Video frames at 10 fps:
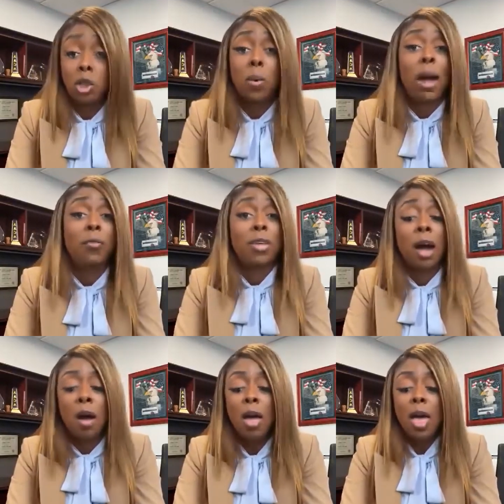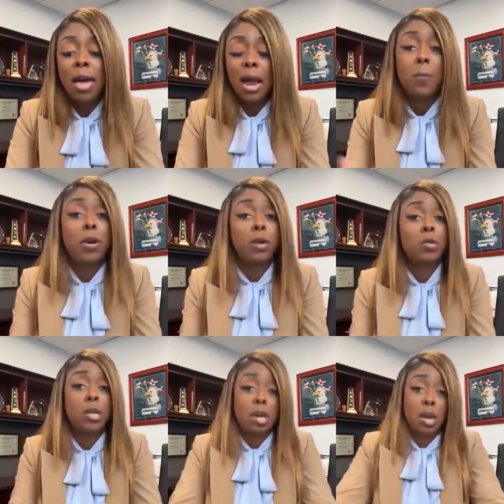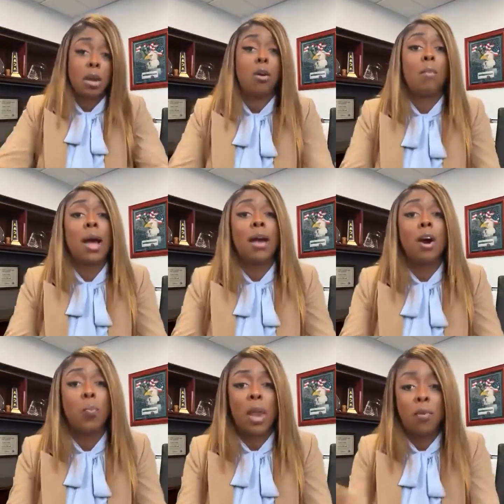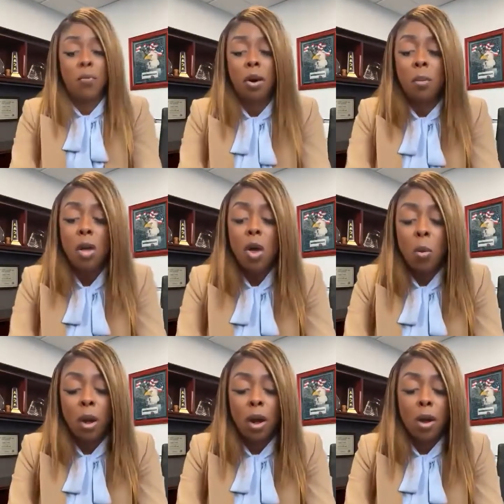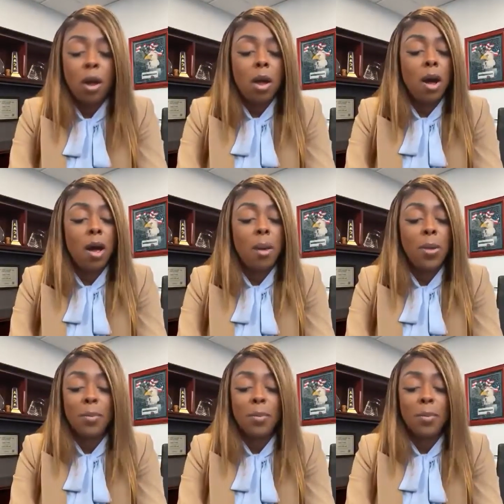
and show out for y'all. And I produce it here on my own platform where uh,